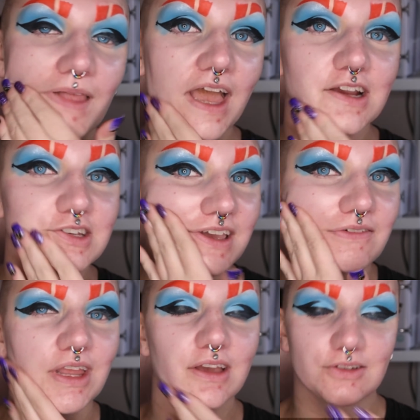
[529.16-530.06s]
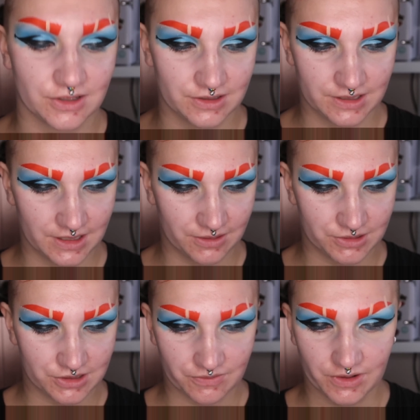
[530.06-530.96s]
I actually have nails on today,
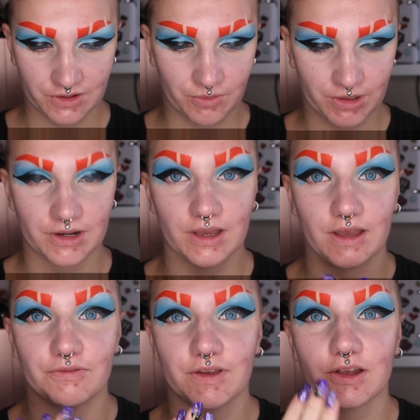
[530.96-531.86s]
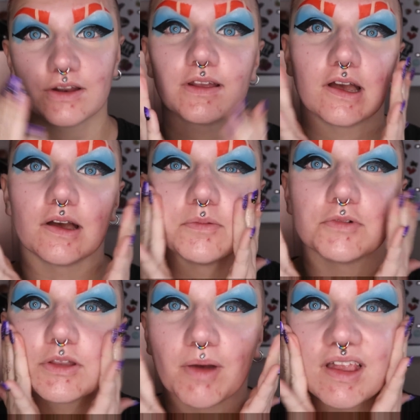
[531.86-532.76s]
which is very weird. I figured
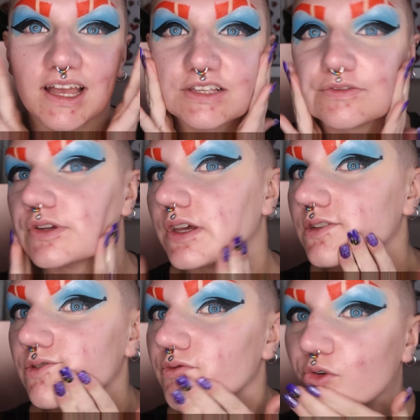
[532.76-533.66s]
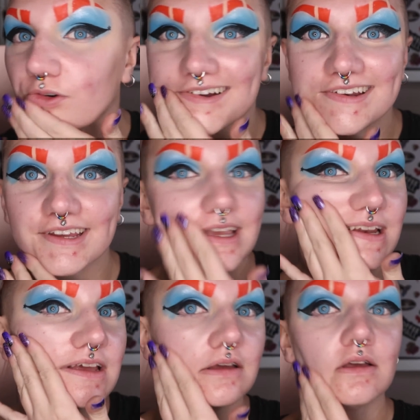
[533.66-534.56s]
with my last few days of
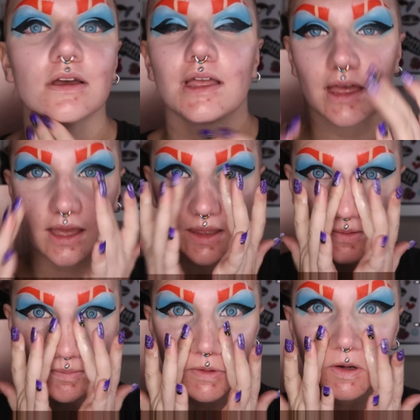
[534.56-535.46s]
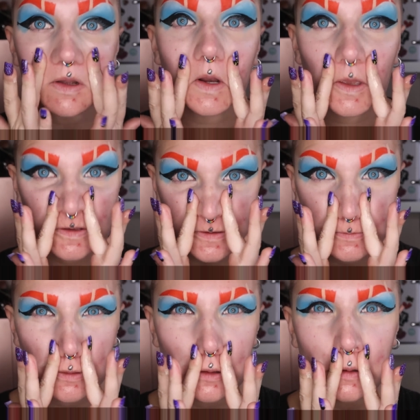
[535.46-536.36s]
quarantine, I put on nails
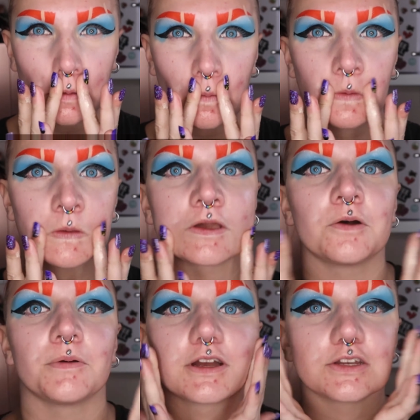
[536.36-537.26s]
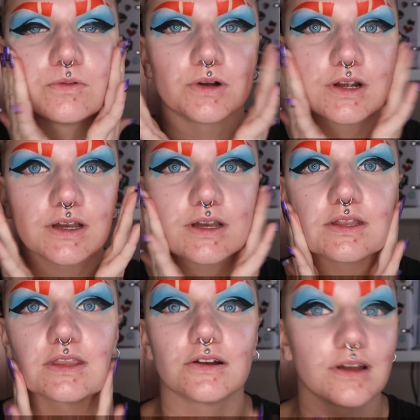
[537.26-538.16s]
because once I go back to work,
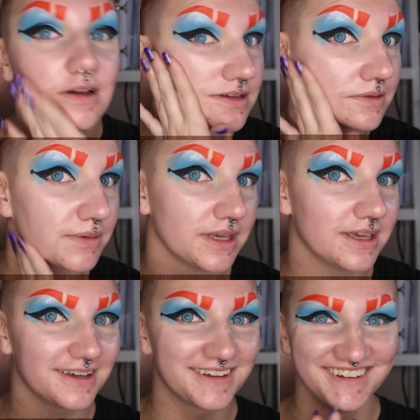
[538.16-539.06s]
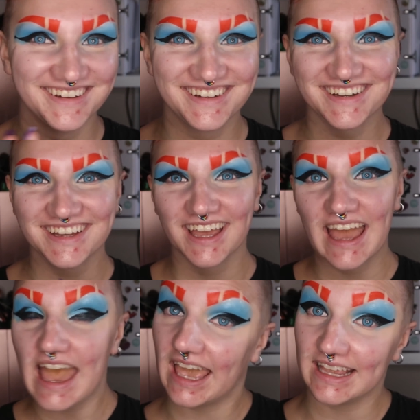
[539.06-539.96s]
they're not going to be
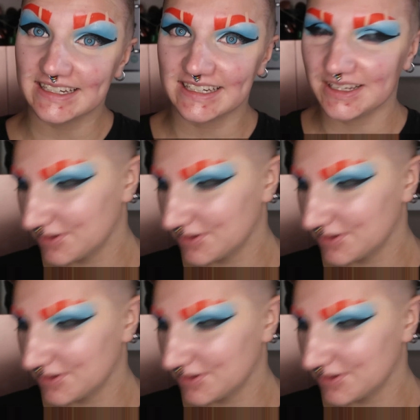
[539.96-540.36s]
handy